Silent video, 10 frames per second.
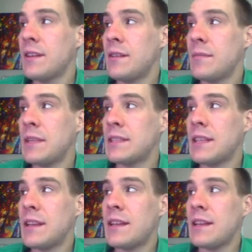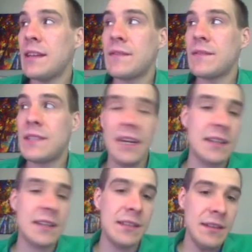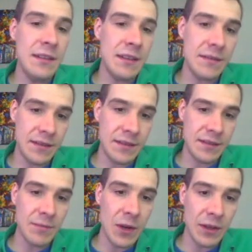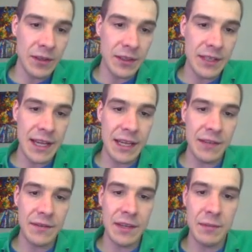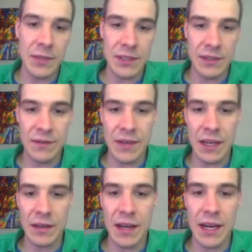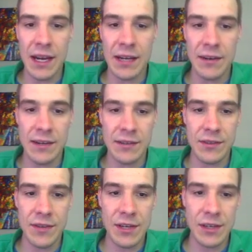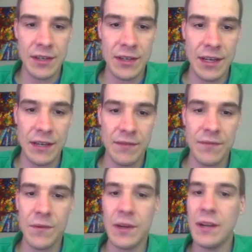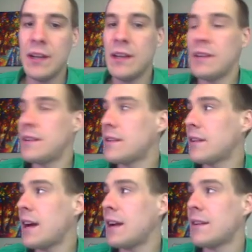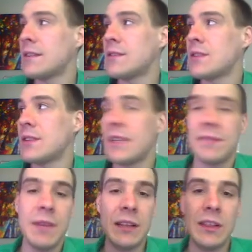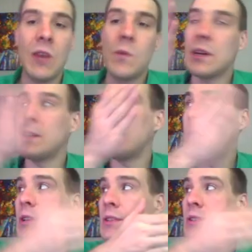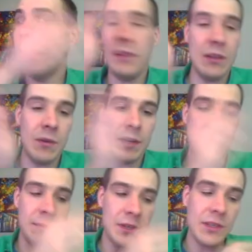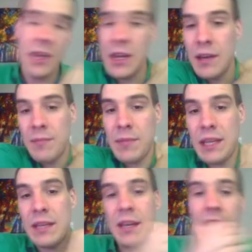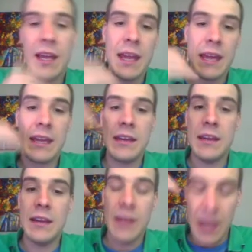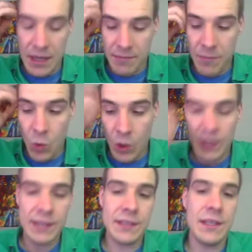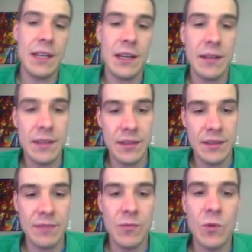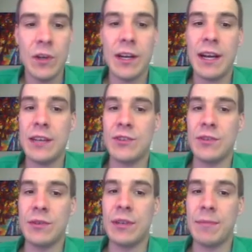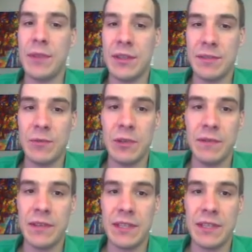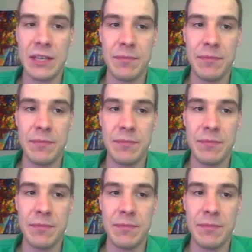means 10 to the negative 6. Now it's a smaller negative number, so you've got a higher concentration. Negative 4, another higher concentration. That's why lower numbers mean a more acidic, because there's more hydronium. There's more of this H